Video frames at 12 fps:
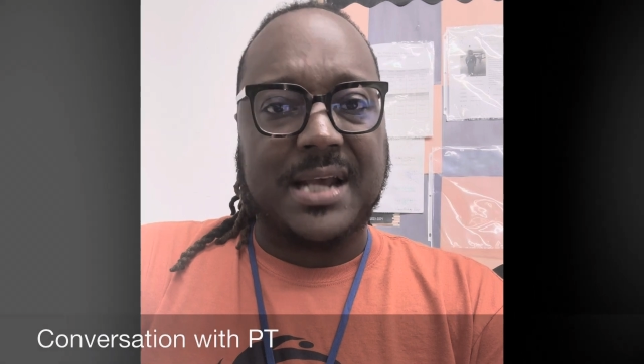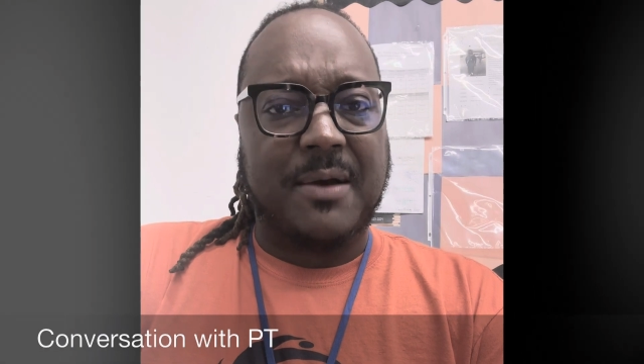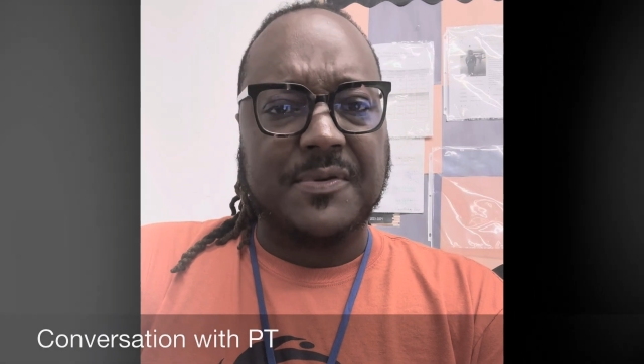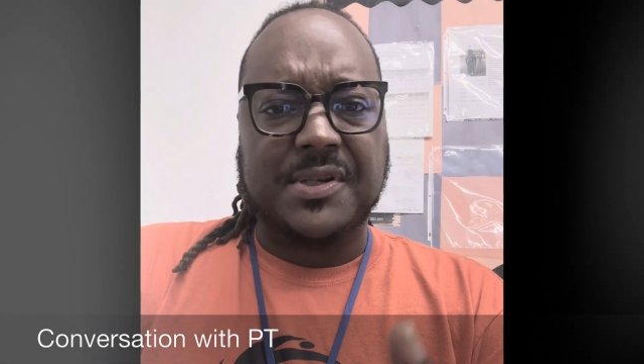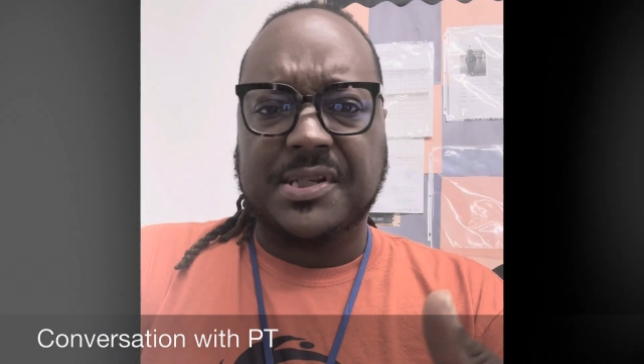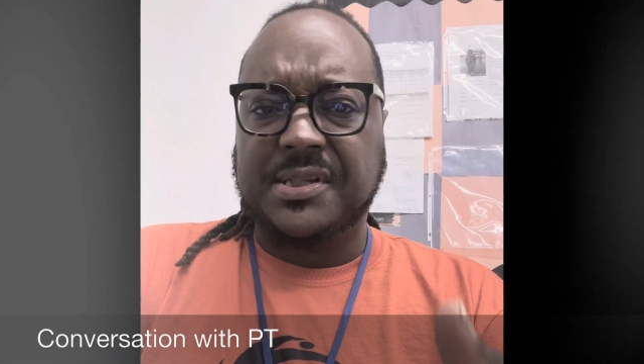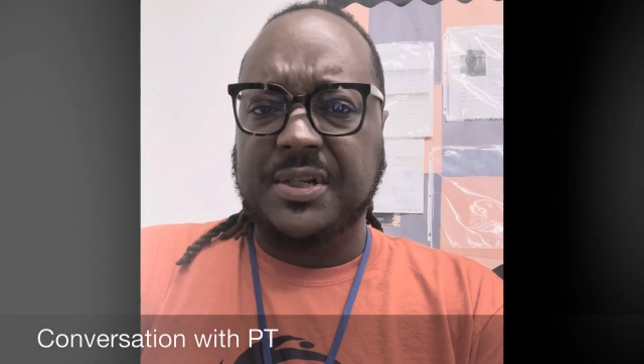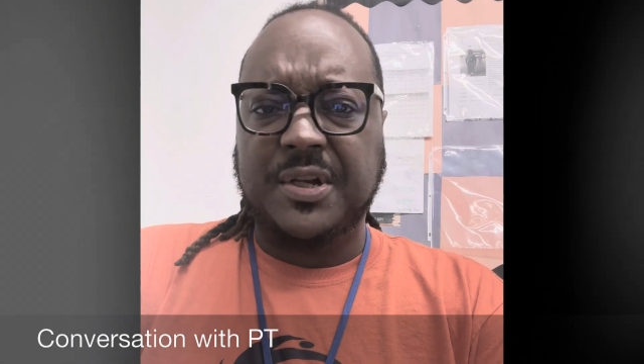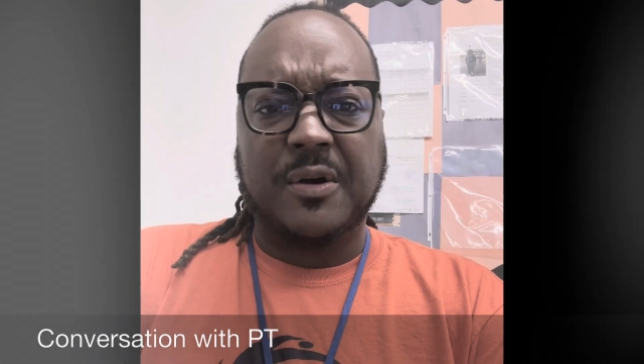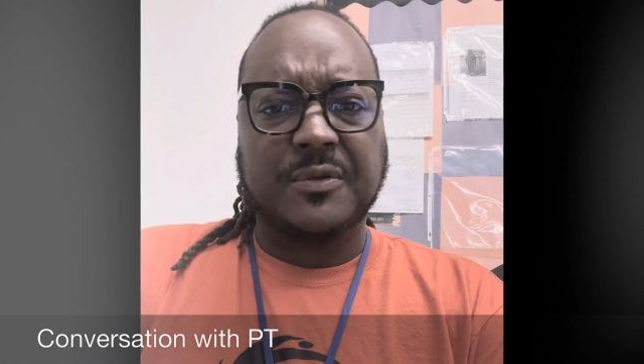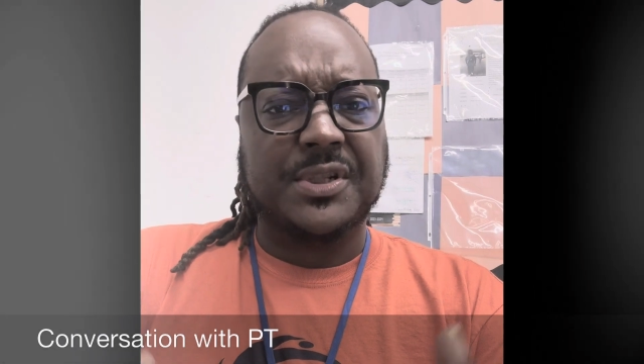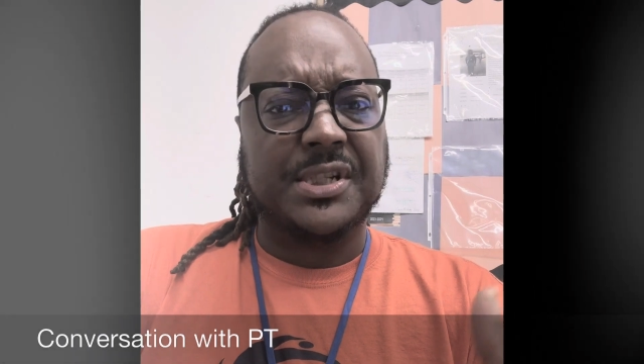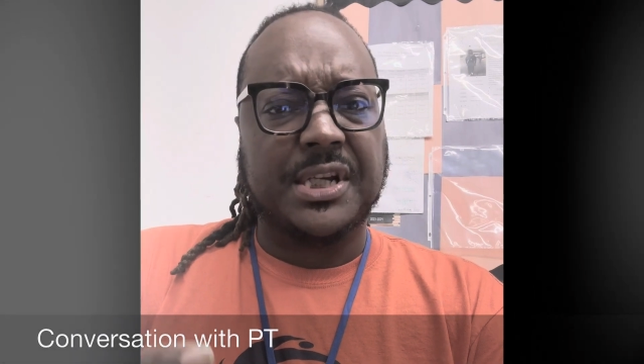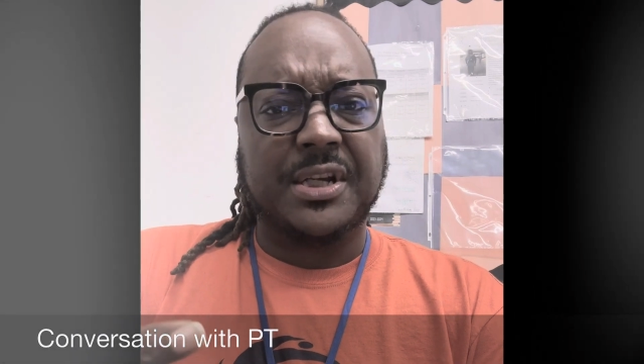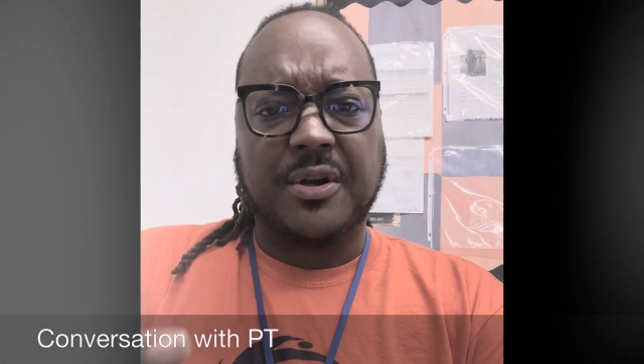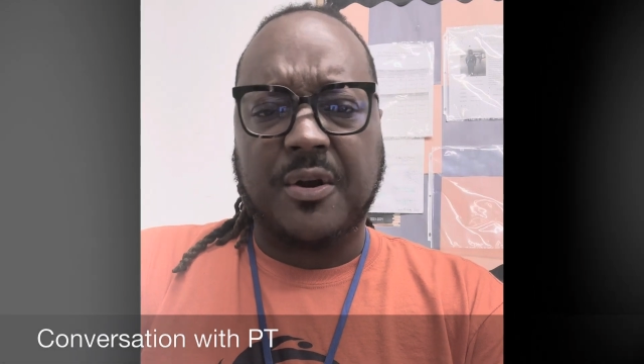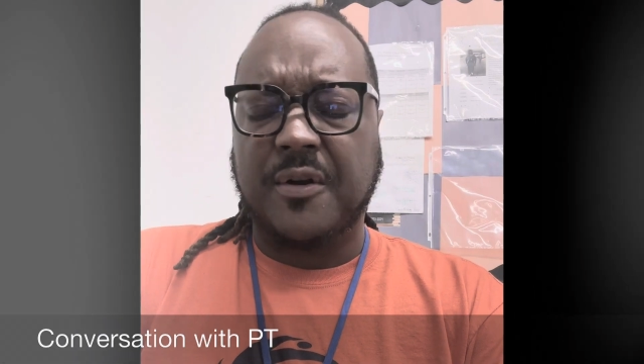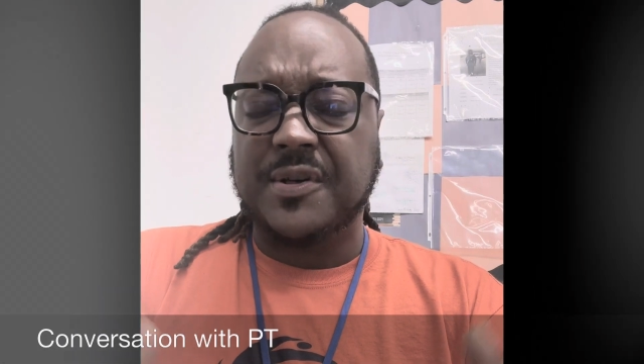I was just
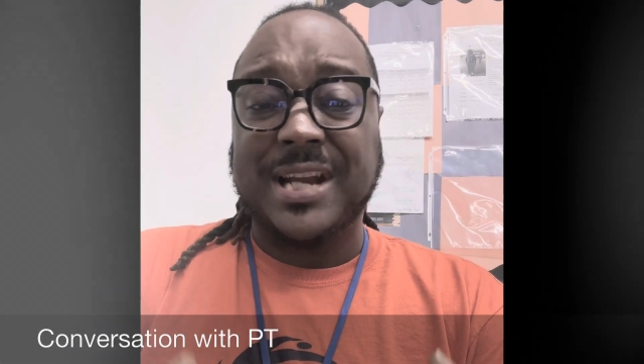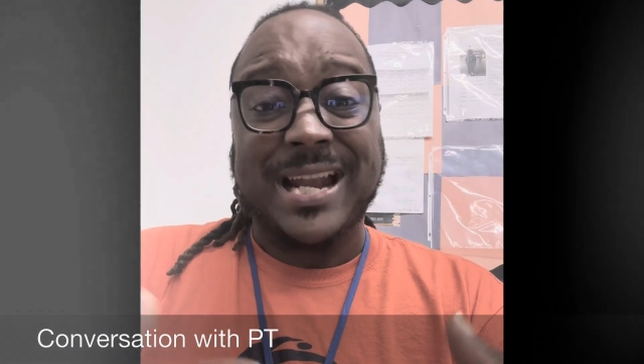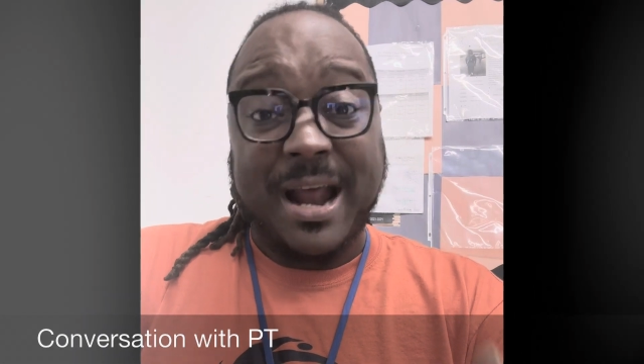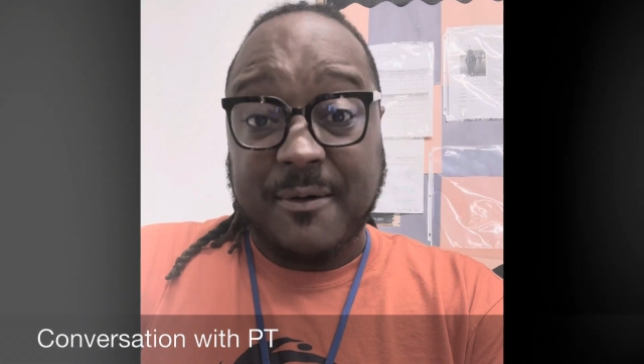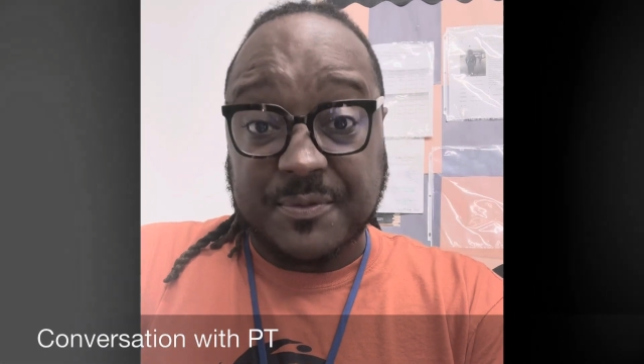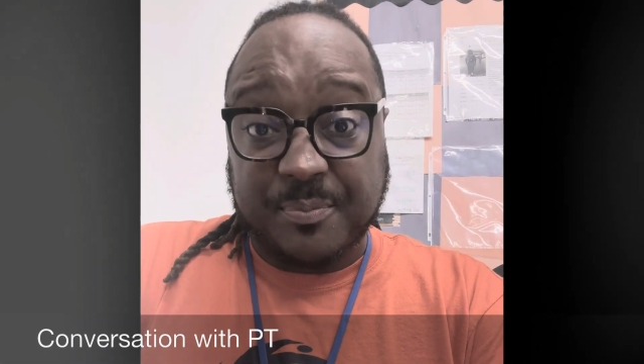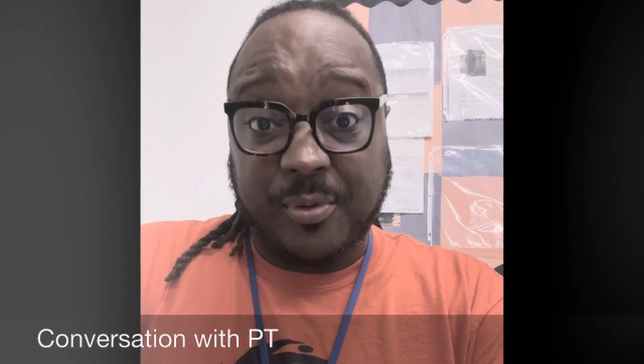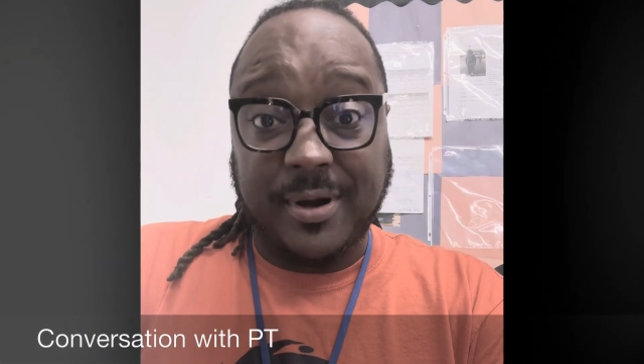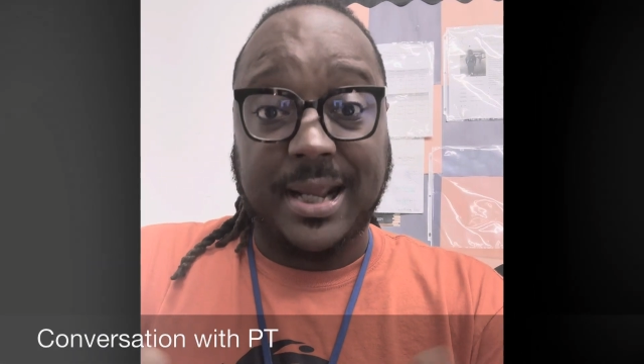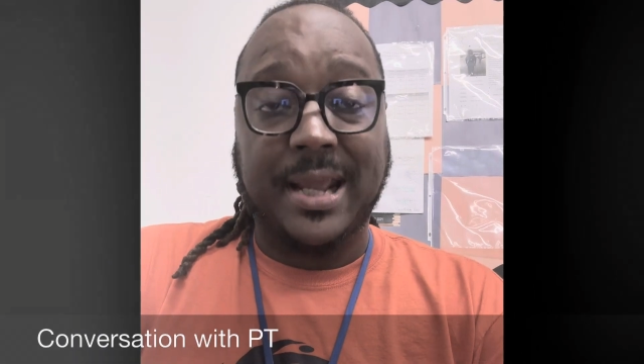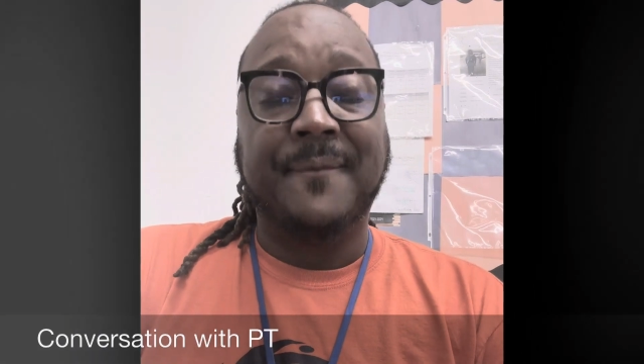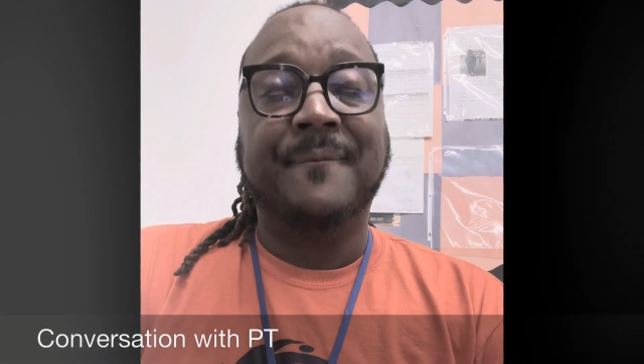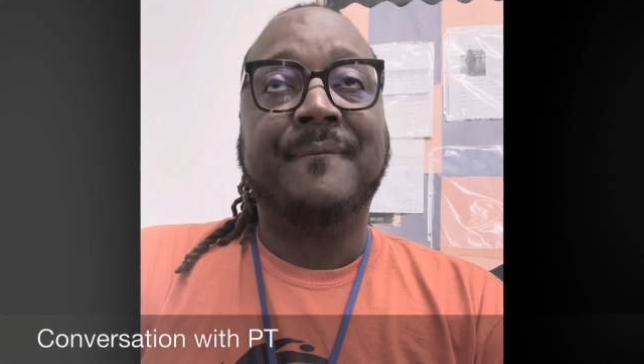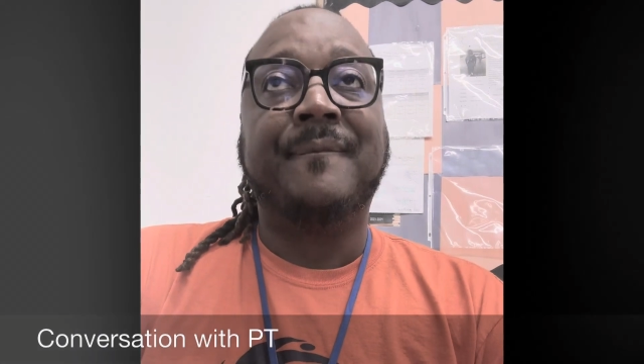encouraging and I was praying.